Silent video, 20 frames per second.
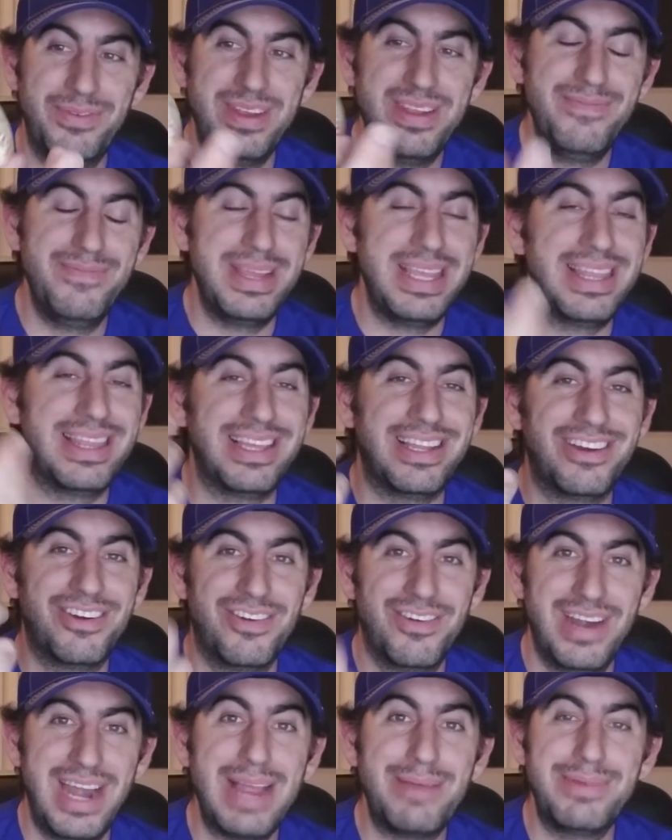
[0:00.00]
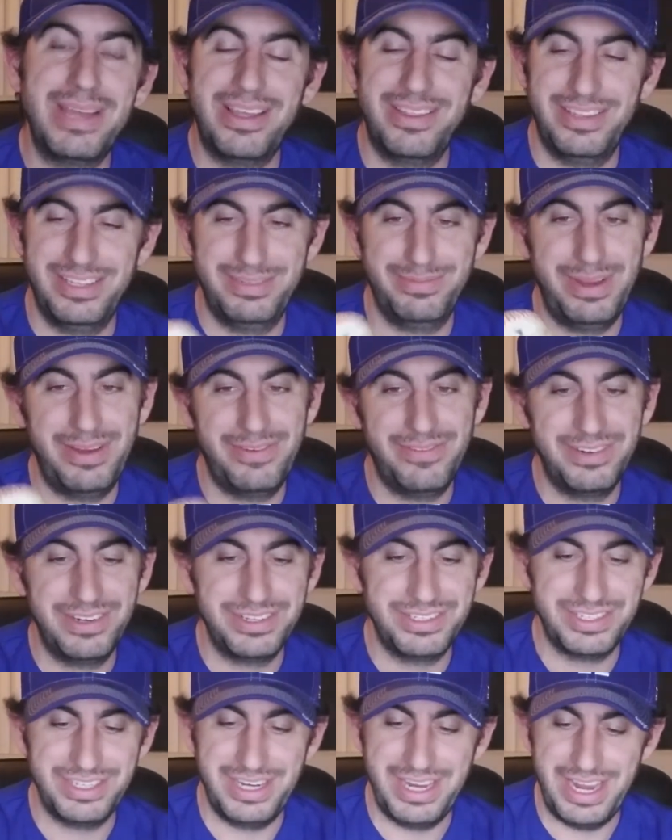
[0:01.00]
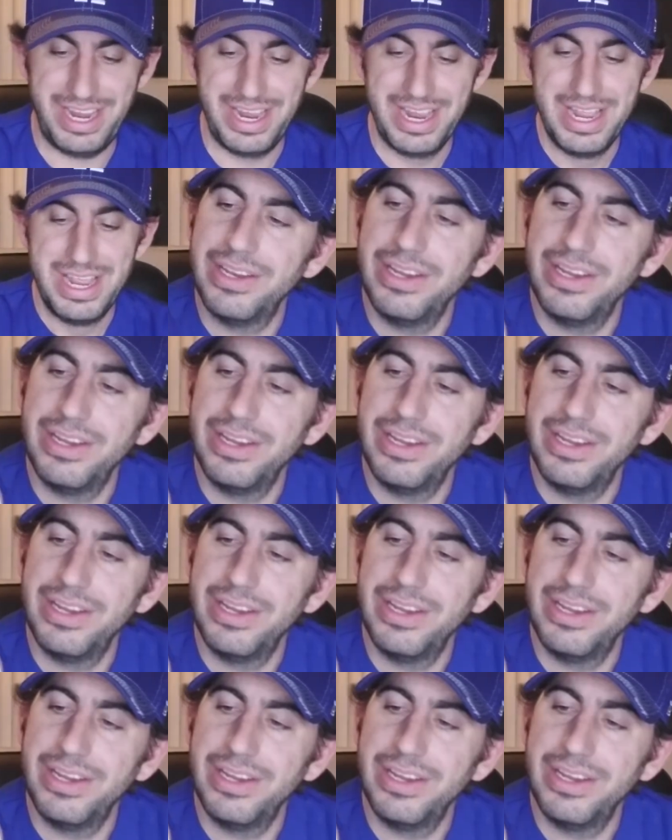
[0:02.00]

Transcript: We beat the crap out of this, my friends and I.